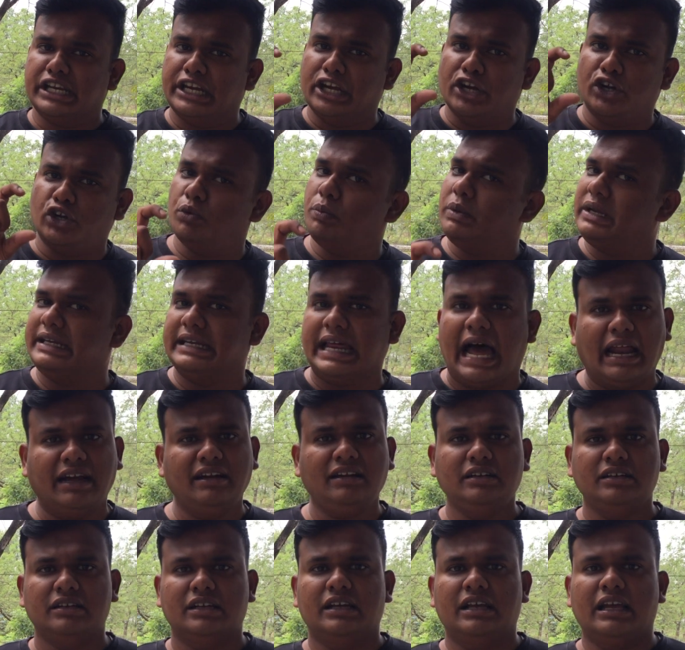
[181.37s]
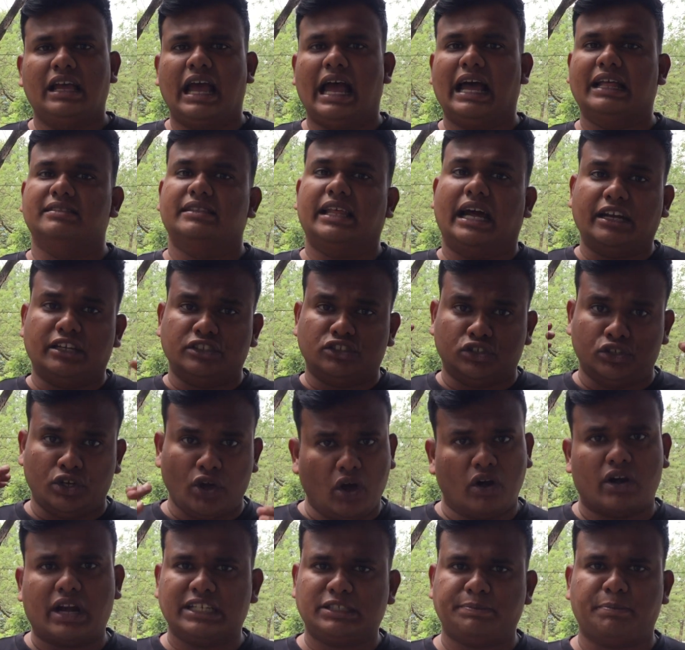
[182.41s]
needed to be done, and that is
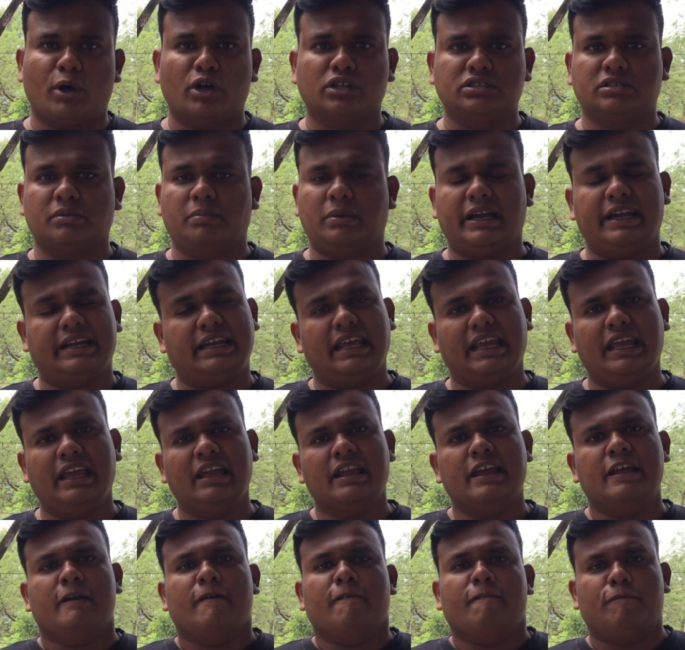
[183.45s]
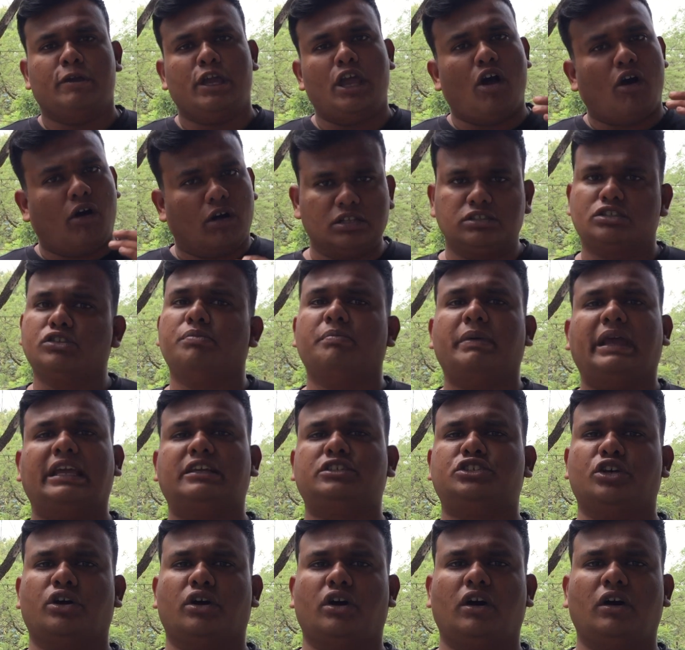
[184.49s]
your responsibility. We also make
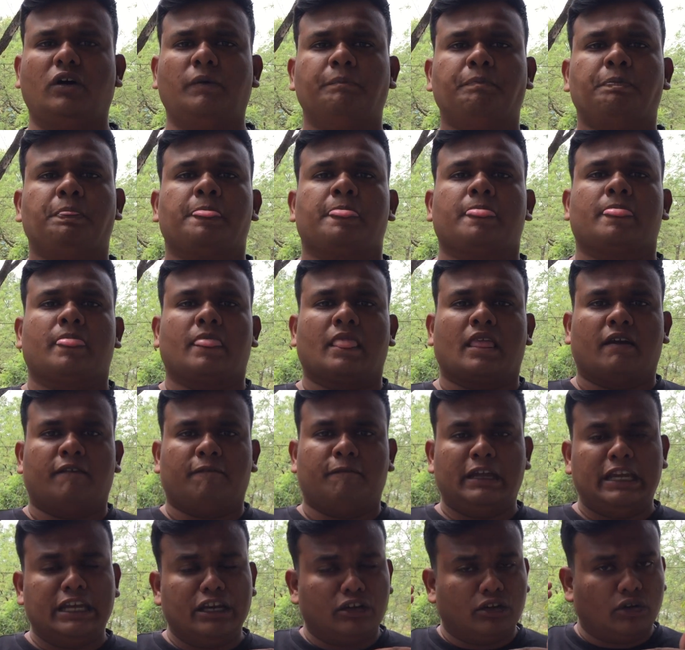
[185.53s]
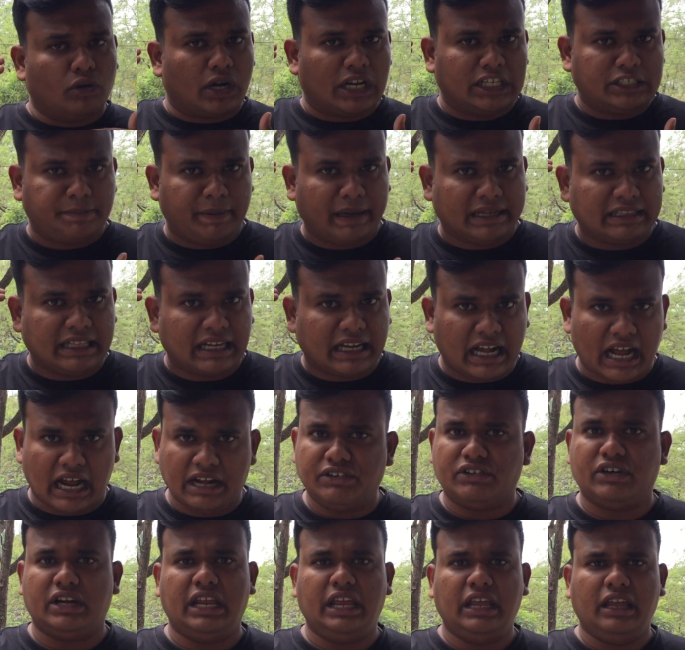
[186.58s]
sure we need to respect the
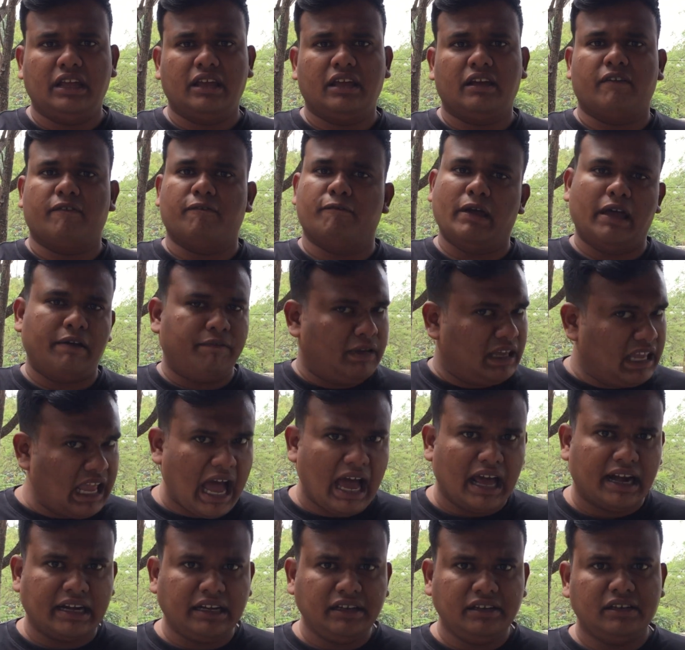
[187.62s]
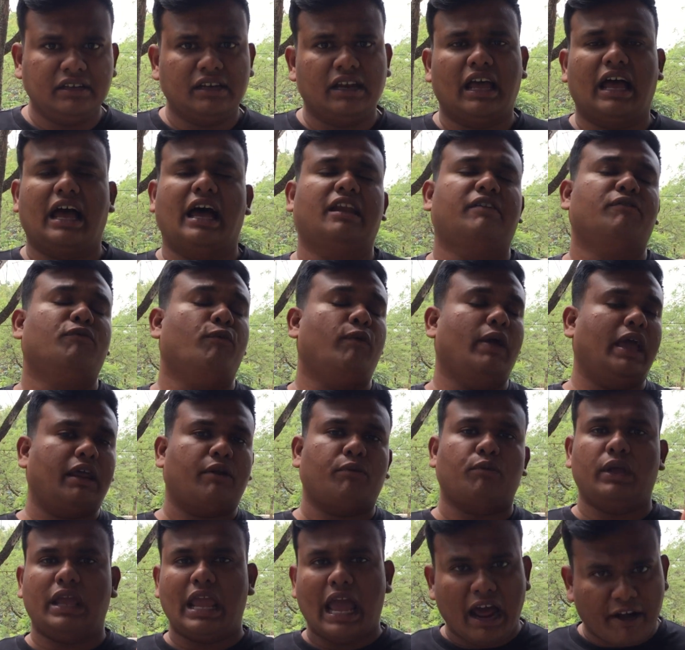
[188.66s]
country where we are in and where
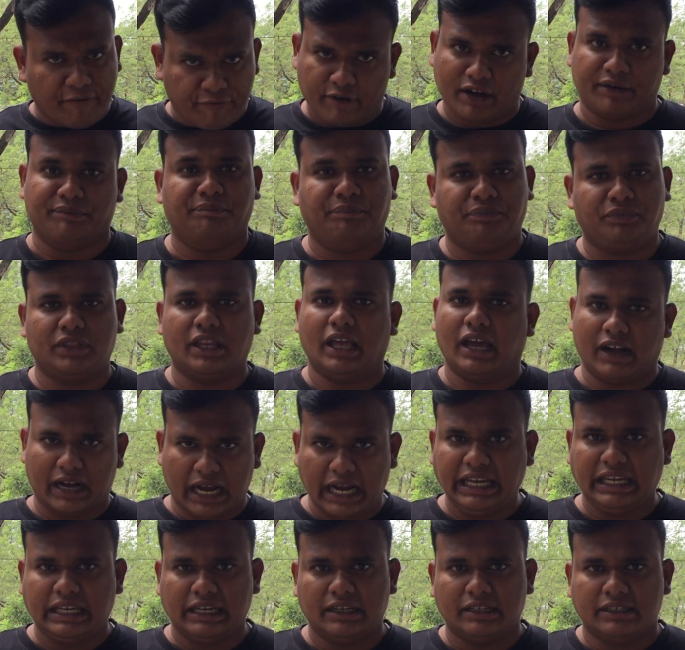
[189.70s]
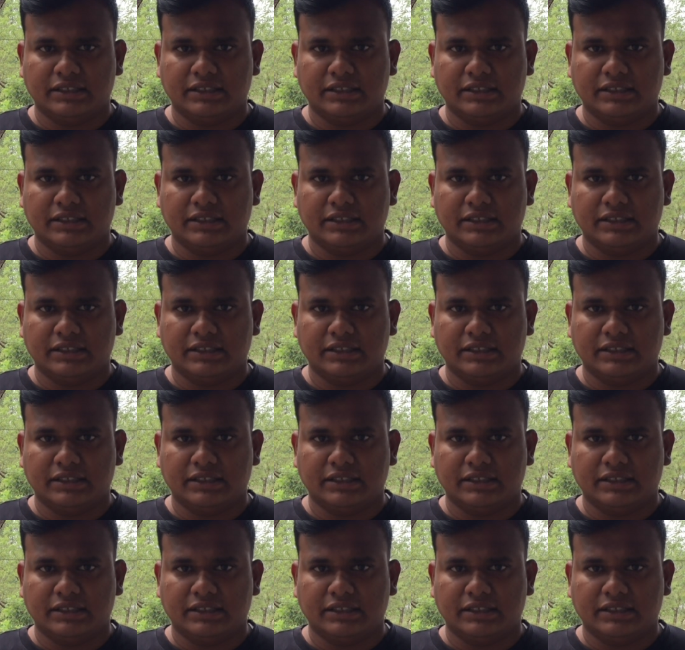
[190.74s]
we are from. All right,